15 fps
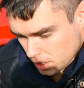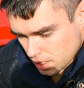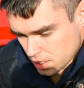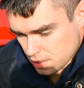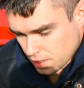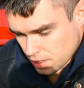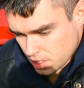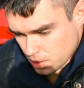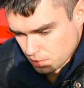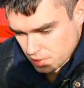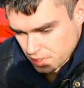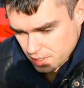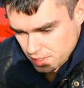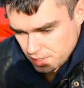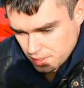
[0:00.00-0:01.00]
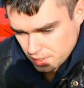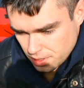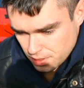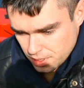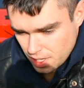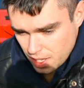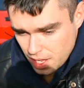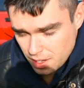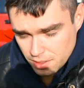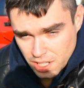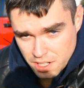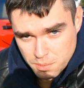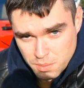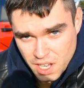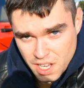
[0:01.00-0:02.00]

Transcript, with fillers: they actually come with you know they have a lot of